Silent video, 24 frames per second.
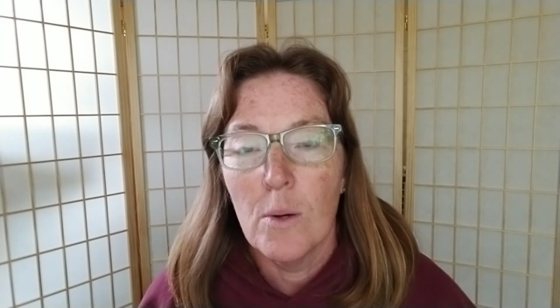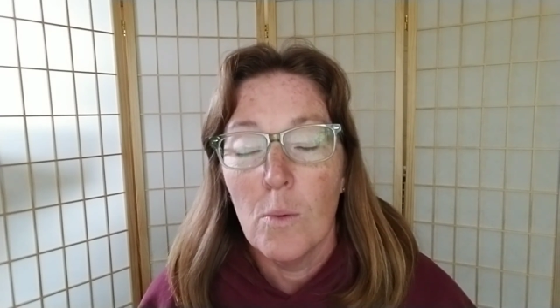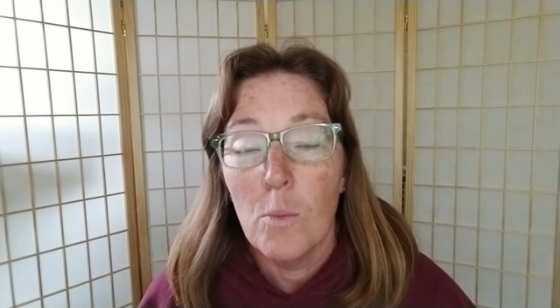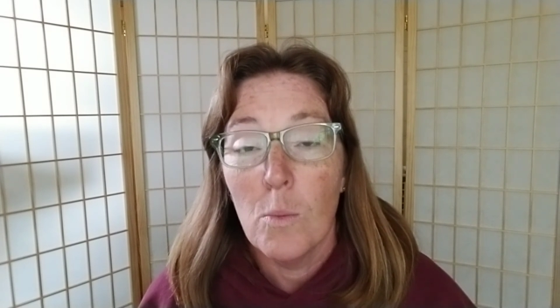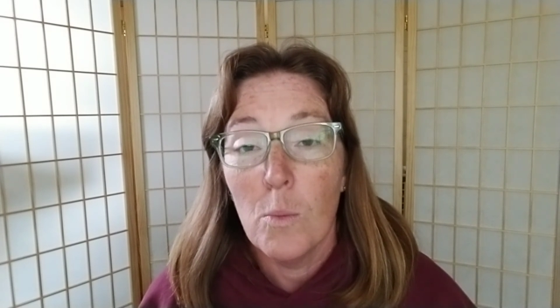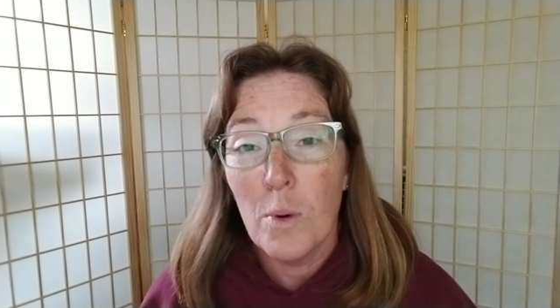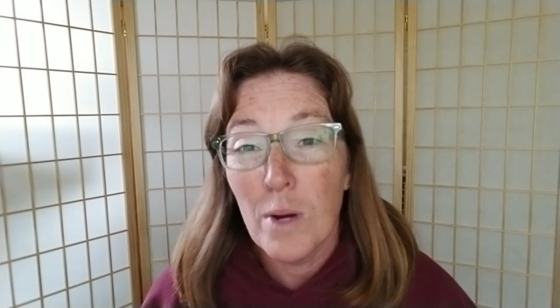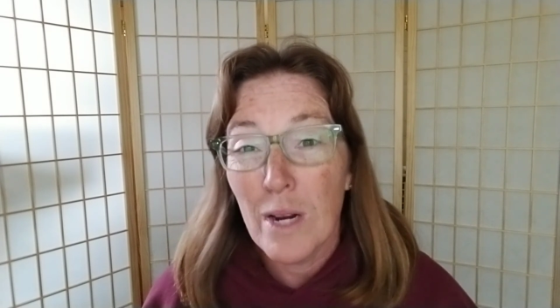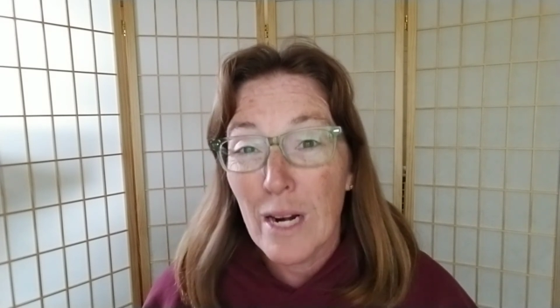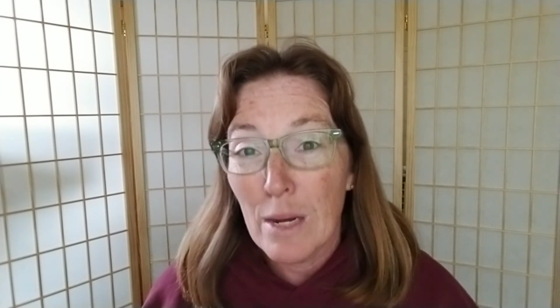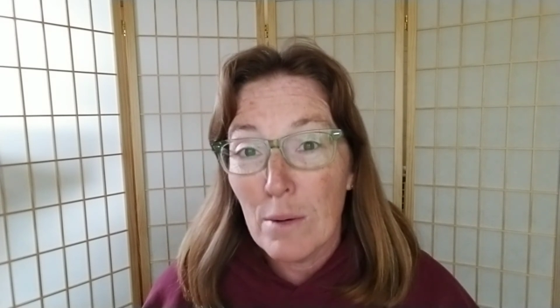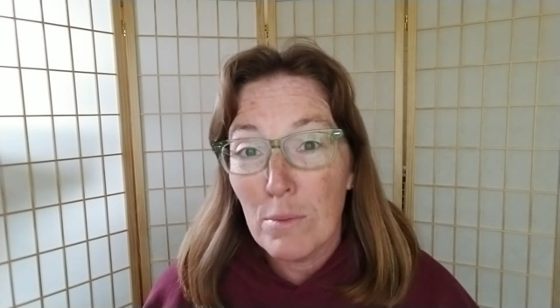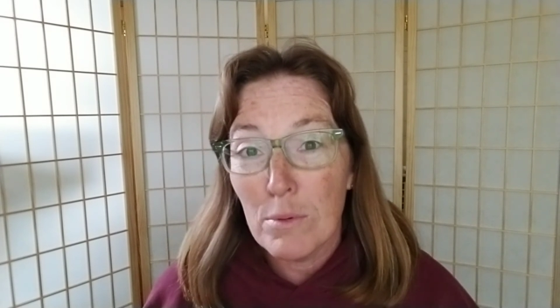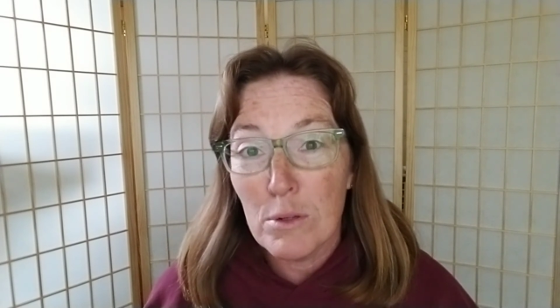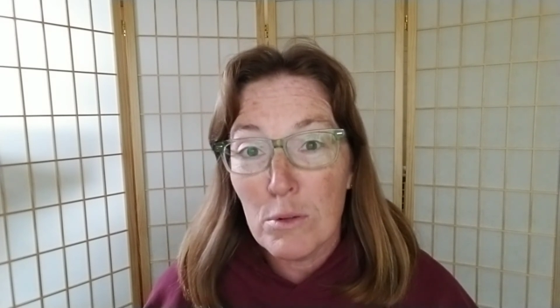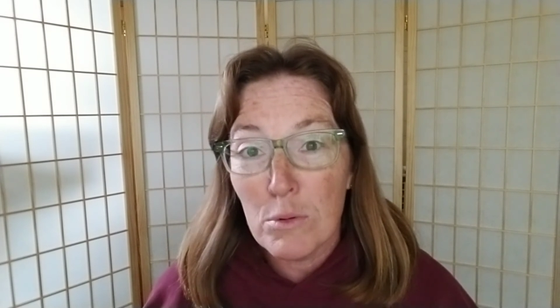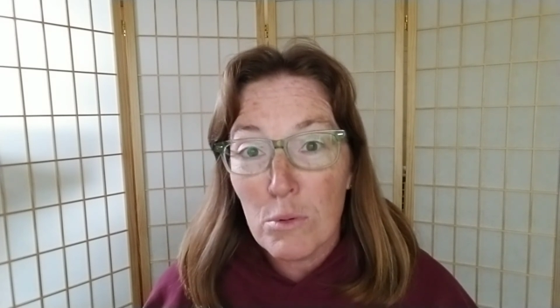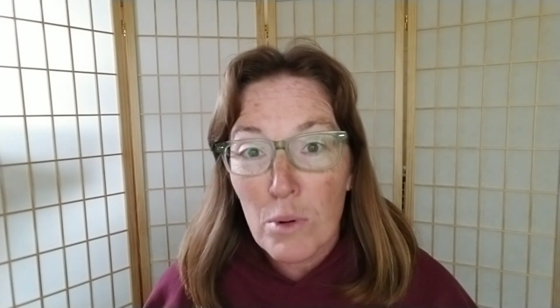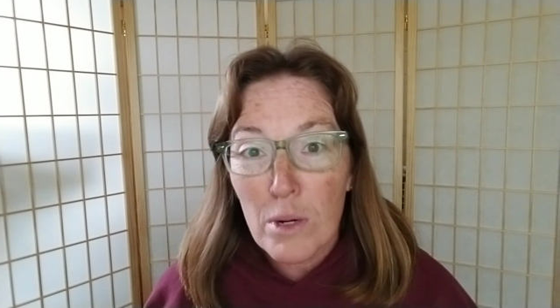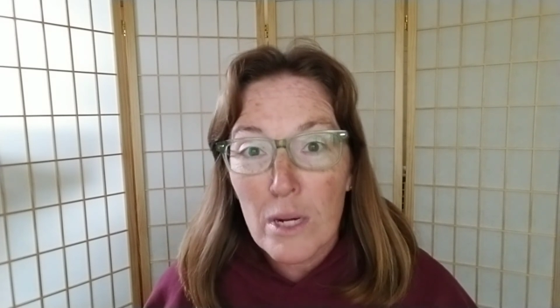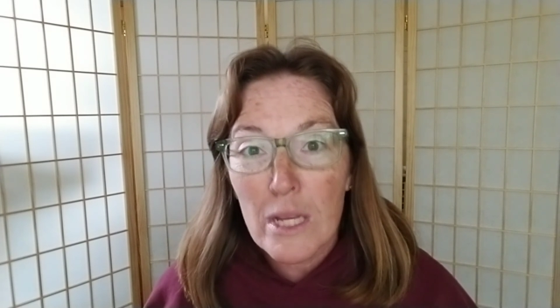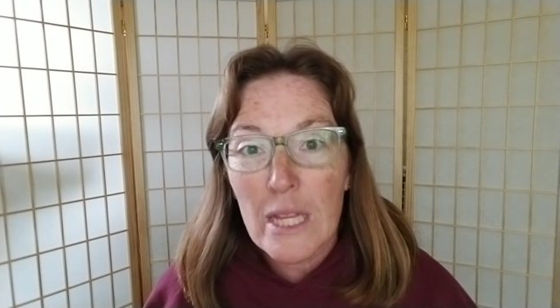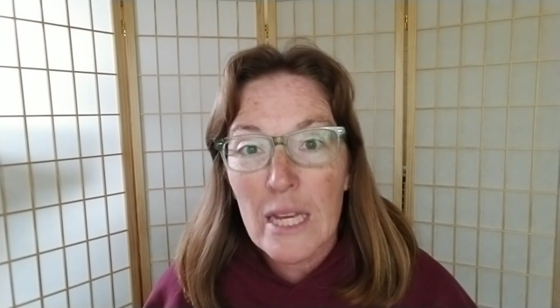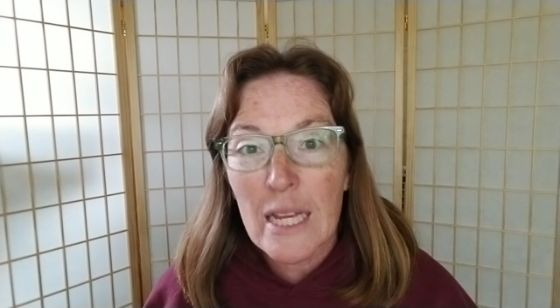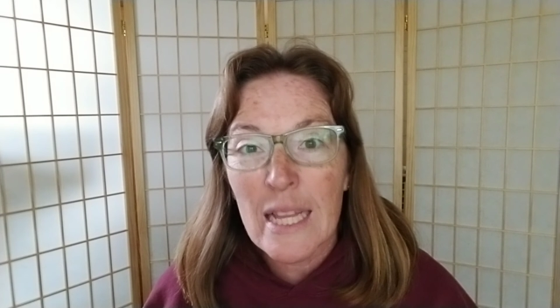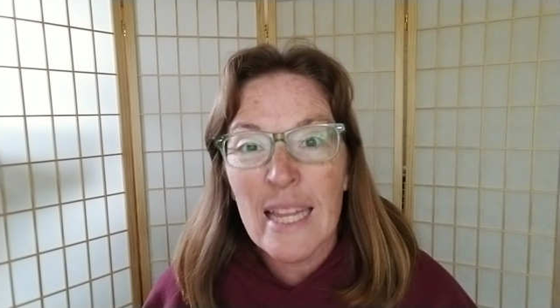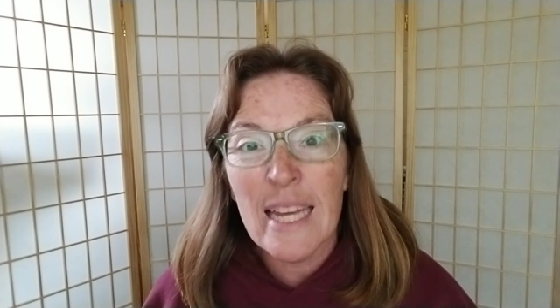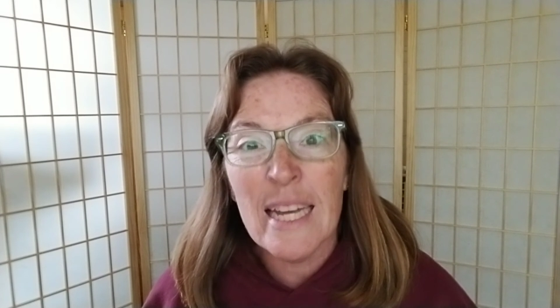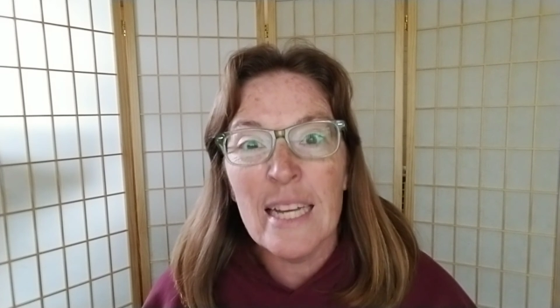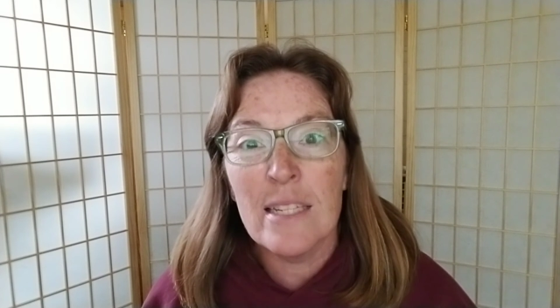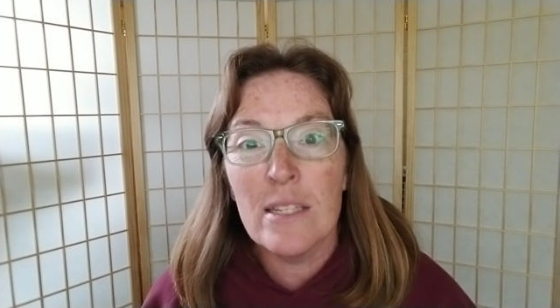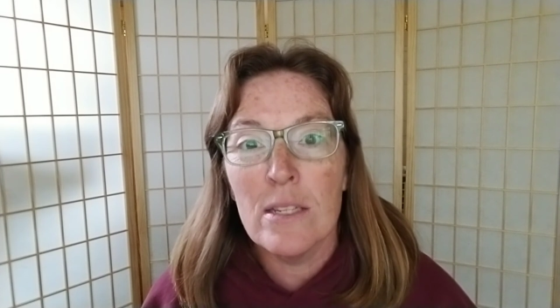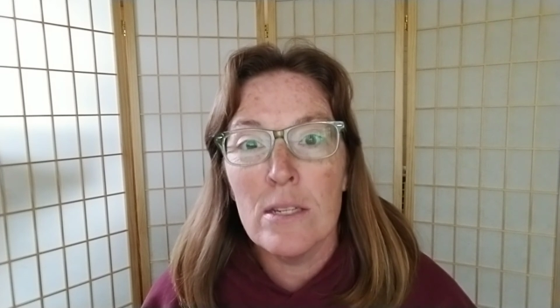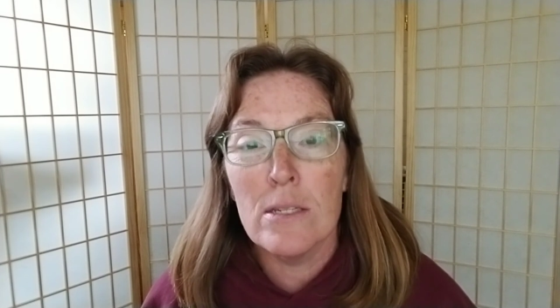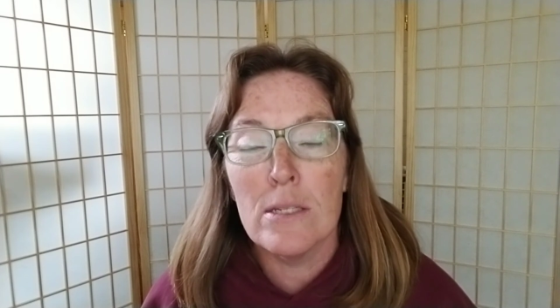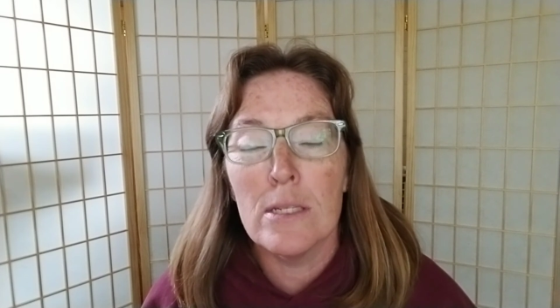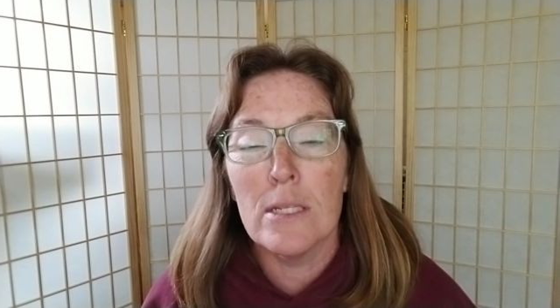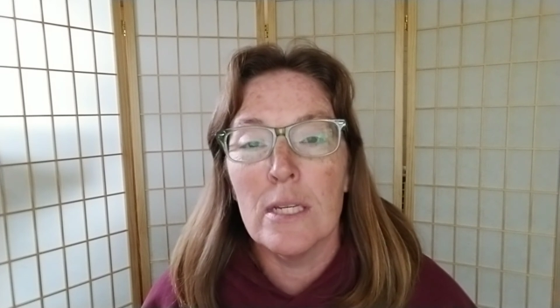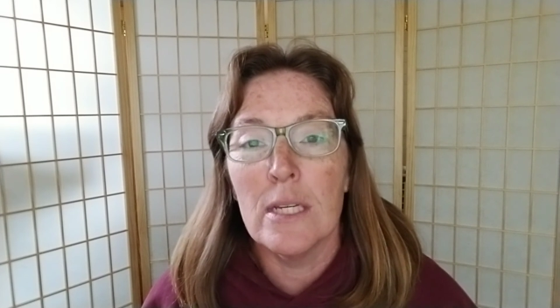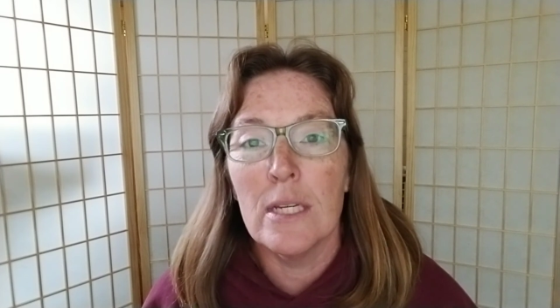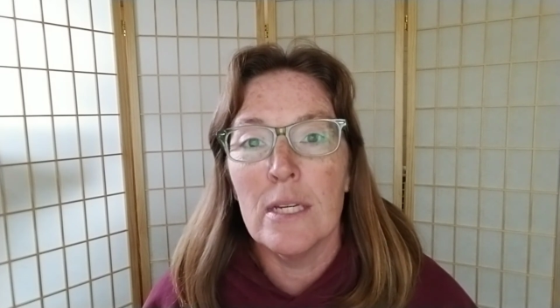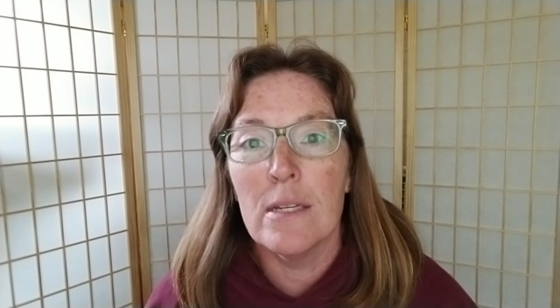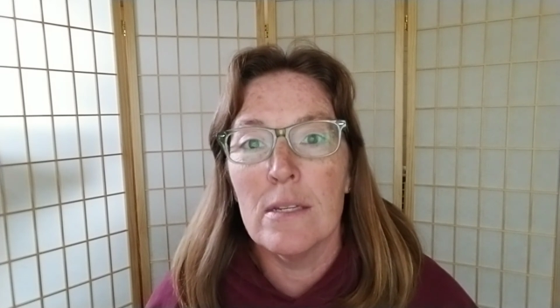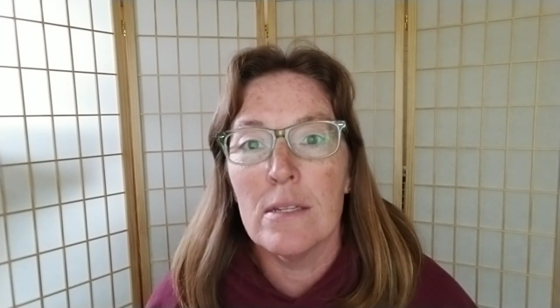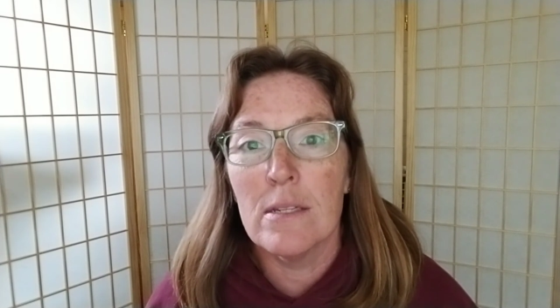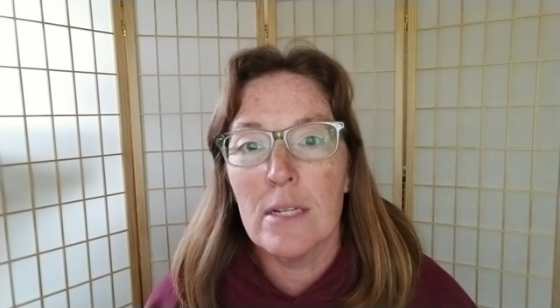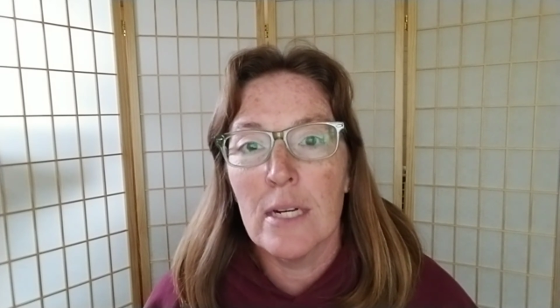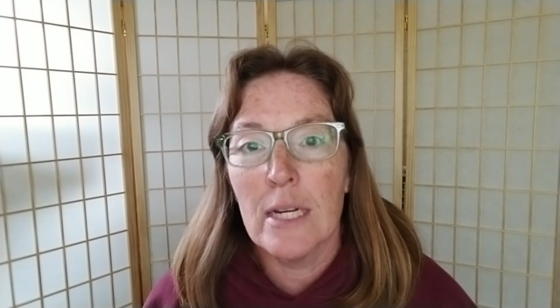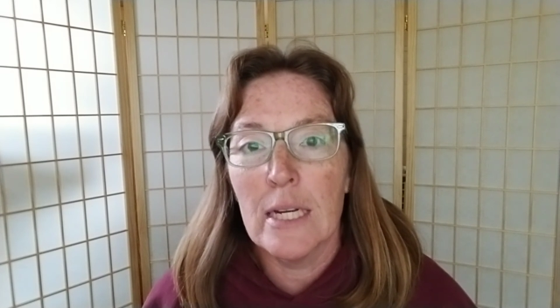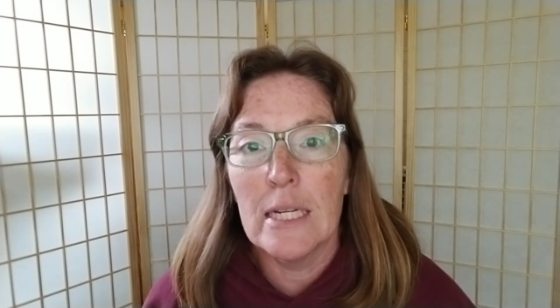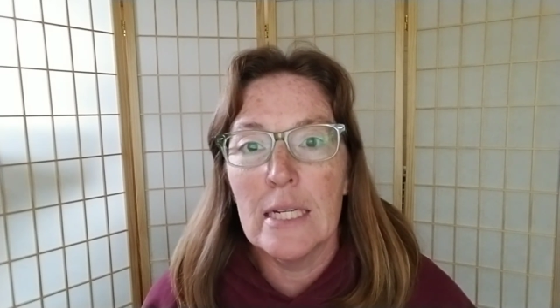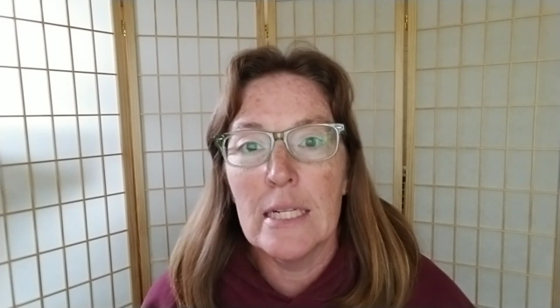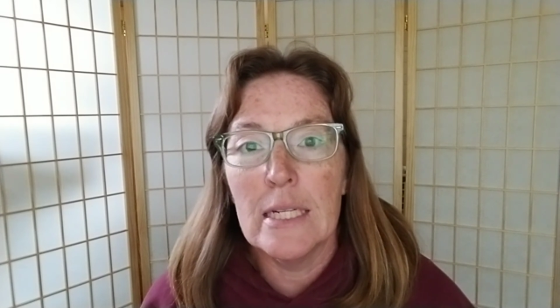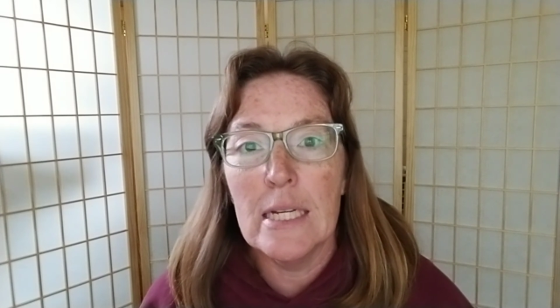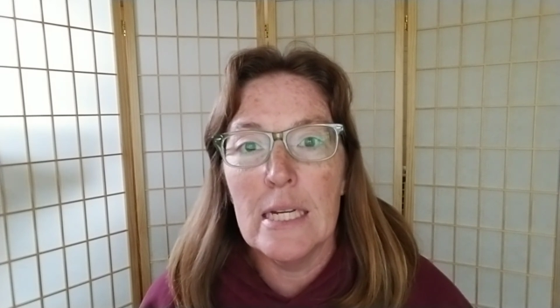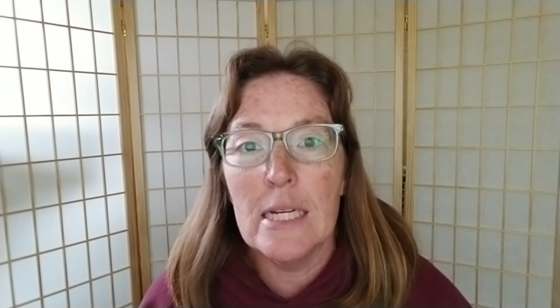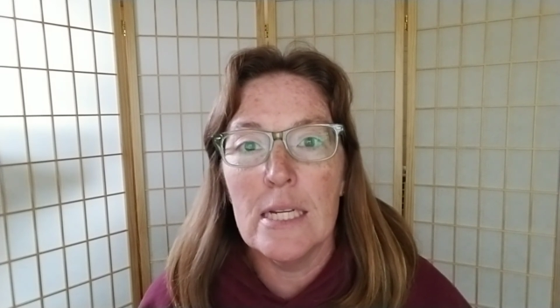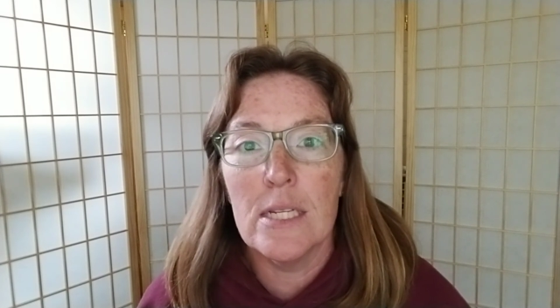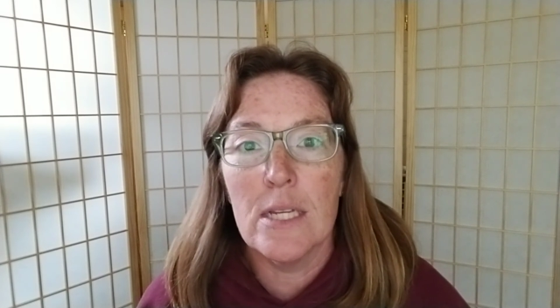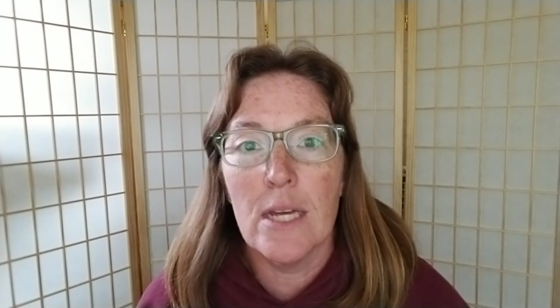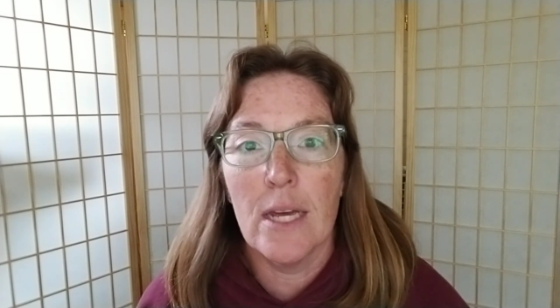What I would really like to see is an ID